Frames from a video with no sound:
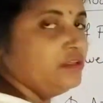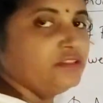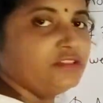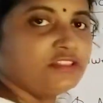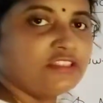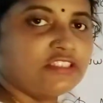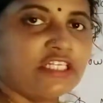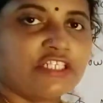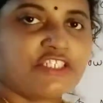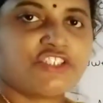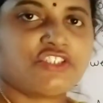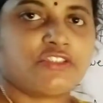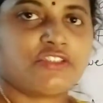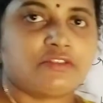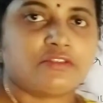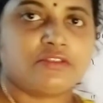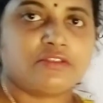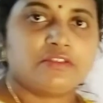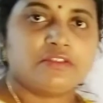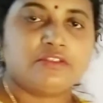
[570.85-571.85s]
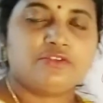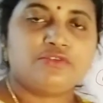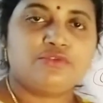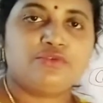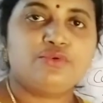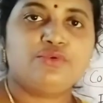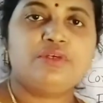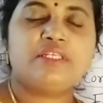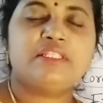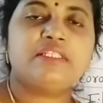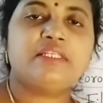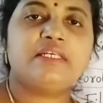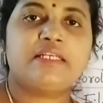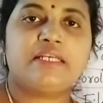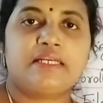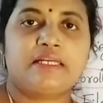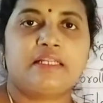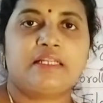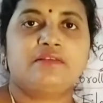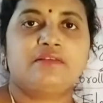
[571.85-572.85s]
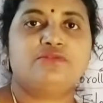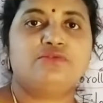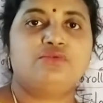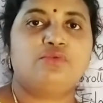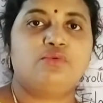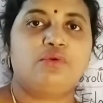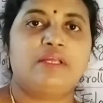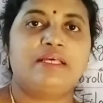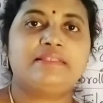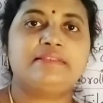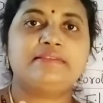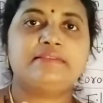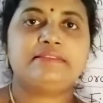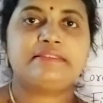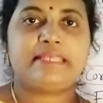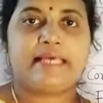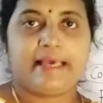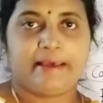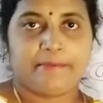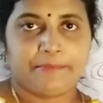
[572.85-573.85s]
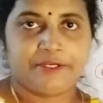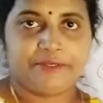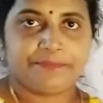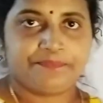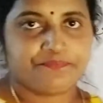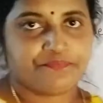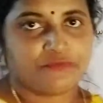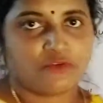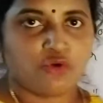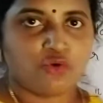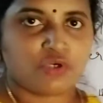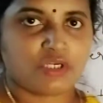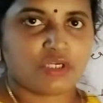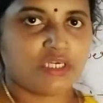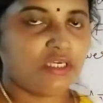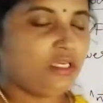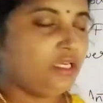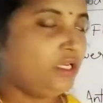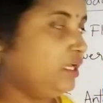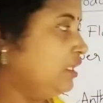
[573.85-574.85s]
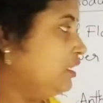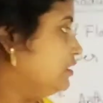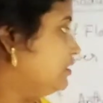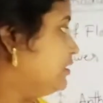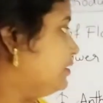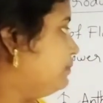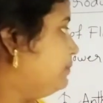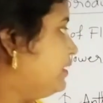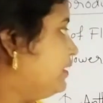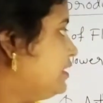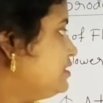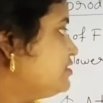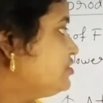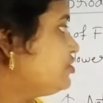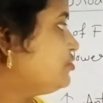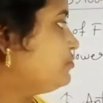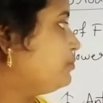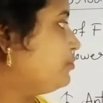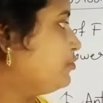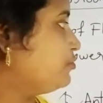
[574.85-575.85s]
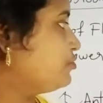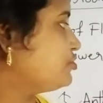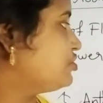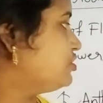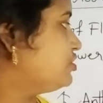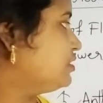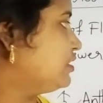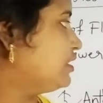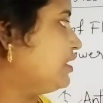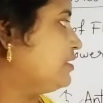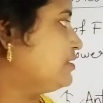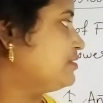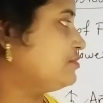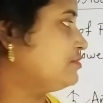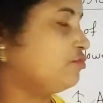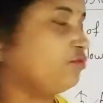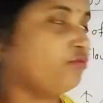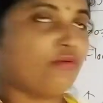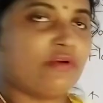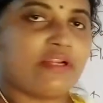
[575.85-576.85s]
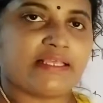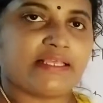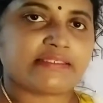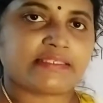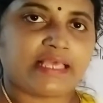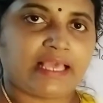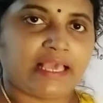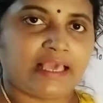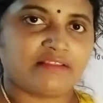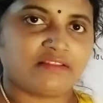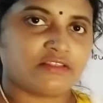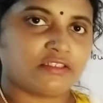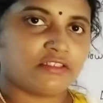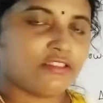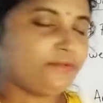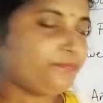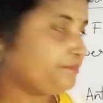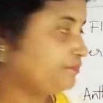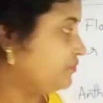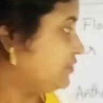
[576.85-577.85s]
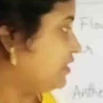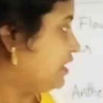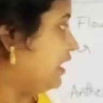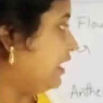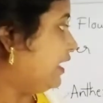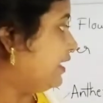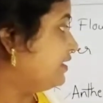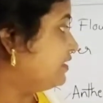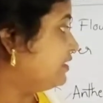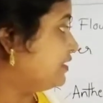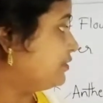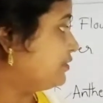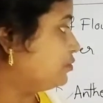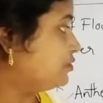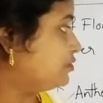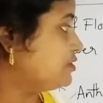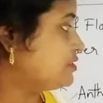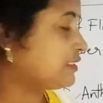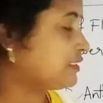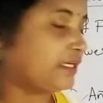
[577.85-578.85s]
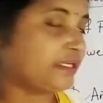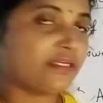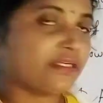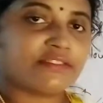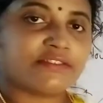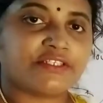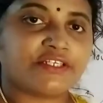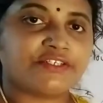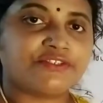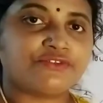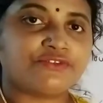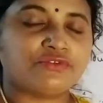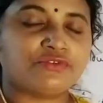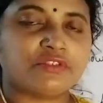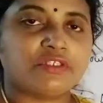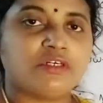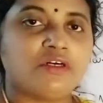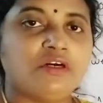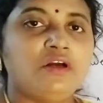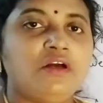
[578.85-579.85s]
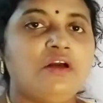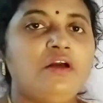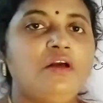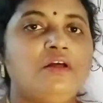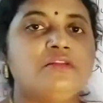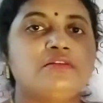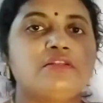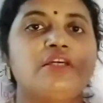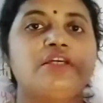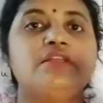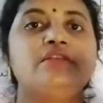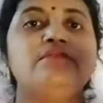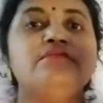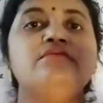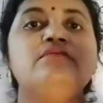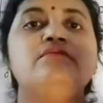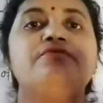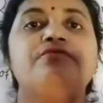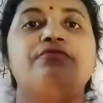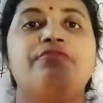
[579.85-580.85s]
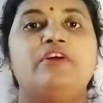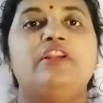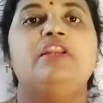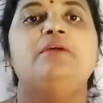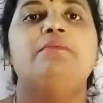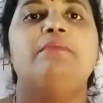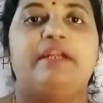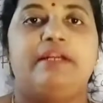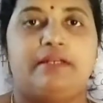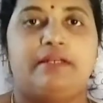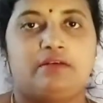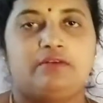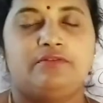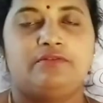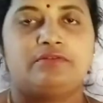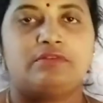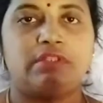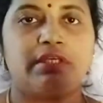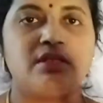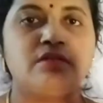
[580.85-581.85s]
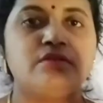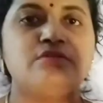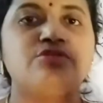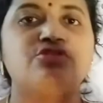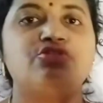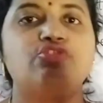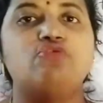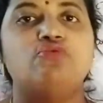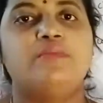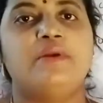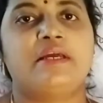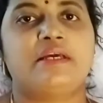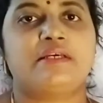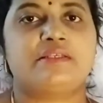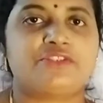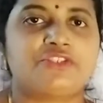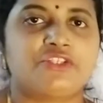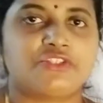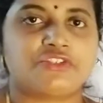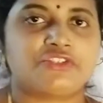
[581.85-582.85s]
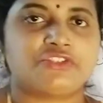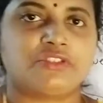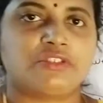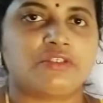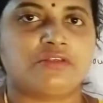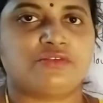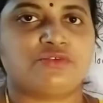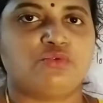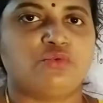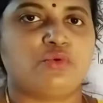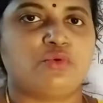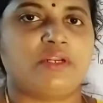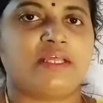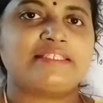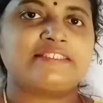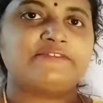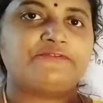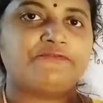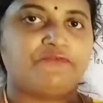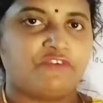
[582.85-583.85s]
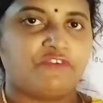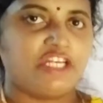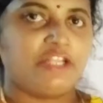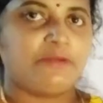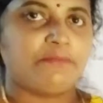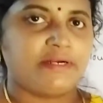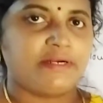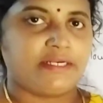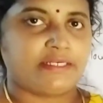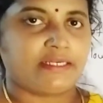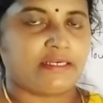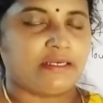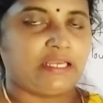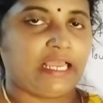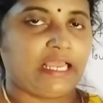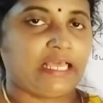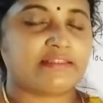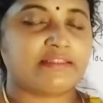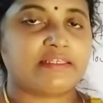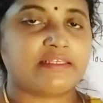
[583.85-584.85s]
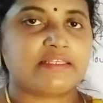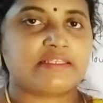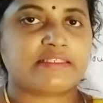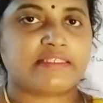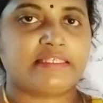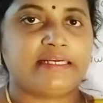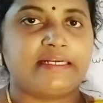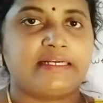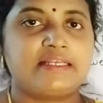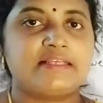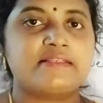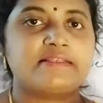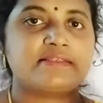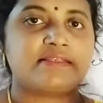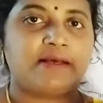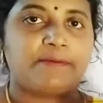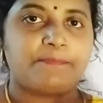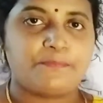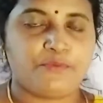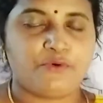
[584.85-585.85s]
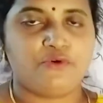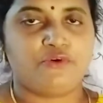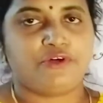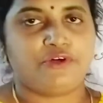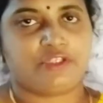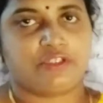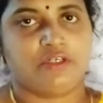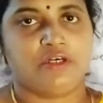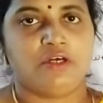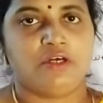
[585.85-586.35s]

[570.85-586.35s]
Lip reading: structure together, it is known as stamen, okay. The bulged portion is known as anther, and it is connected to the thin filament. Thin tube-like structure is known as filament. Anther is getting support